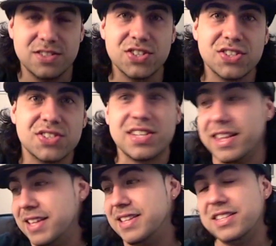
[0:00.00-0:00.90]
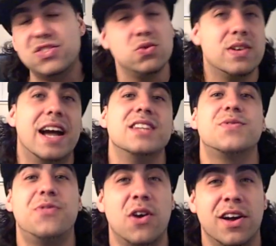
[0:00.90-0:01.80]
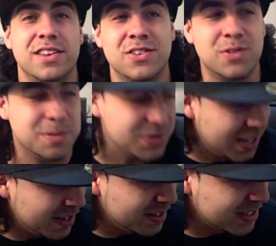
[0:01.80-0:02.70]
Just to say that these 2 guys fought, you know what I'm saying?